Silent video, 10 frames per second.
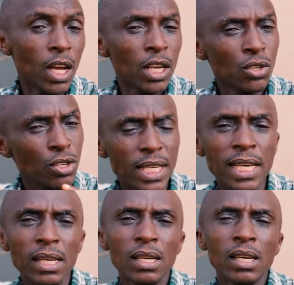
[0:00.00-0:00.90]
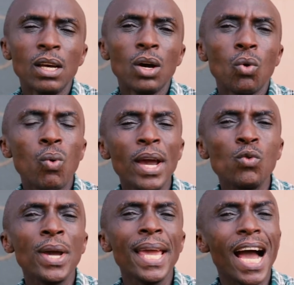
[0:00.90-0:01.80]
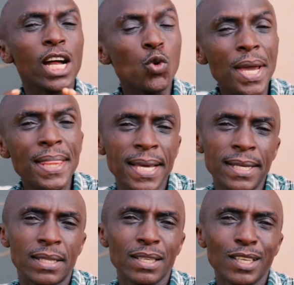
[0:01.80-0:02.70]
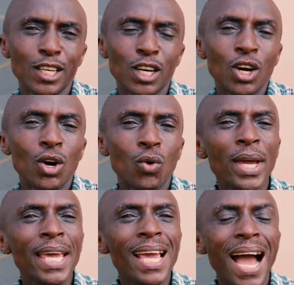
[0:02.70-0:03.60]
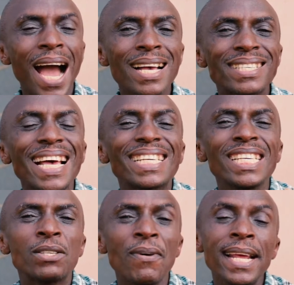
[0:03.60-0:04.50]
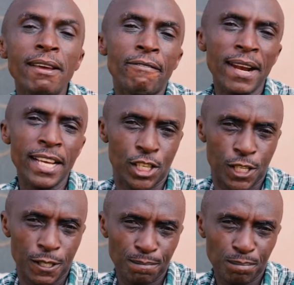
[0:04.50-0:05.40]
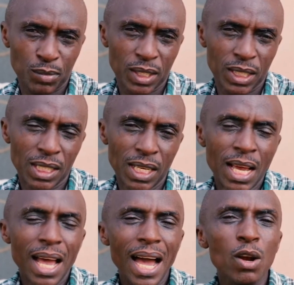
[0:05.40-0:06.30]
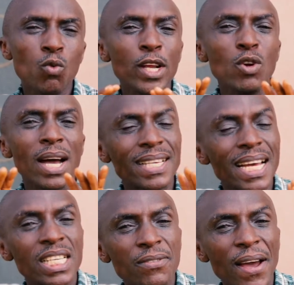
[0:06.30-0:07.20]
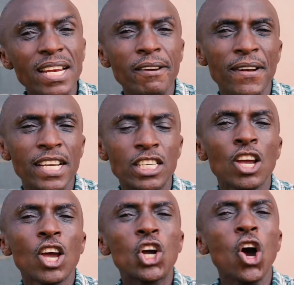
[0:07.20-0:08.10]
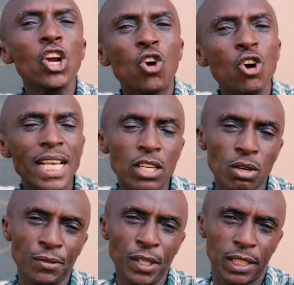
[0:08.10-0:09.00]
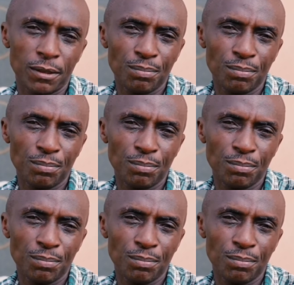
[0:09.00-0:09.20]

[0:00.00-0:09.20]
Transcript: You see, when we are doing this, we are satisfying the flesh. And when you are satisfying the flesh, God goes out of it.